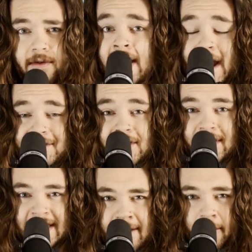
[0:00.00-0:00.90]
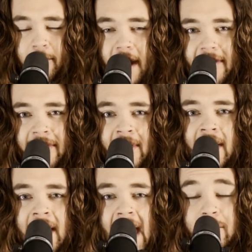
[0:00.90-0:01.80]
I took a deep breath
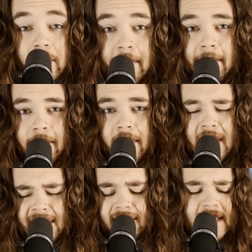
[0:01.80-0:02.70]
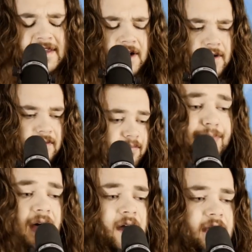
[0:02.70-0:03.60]
and remembered that these aren't
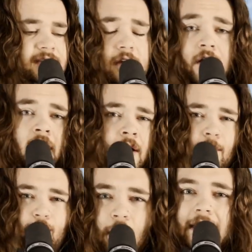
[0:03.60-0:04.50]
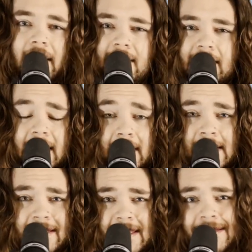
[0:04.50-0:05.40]
bugs or pointless
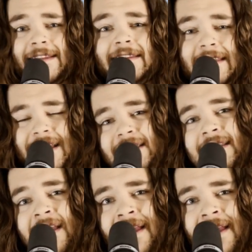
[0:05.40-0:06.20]
inconsistencies.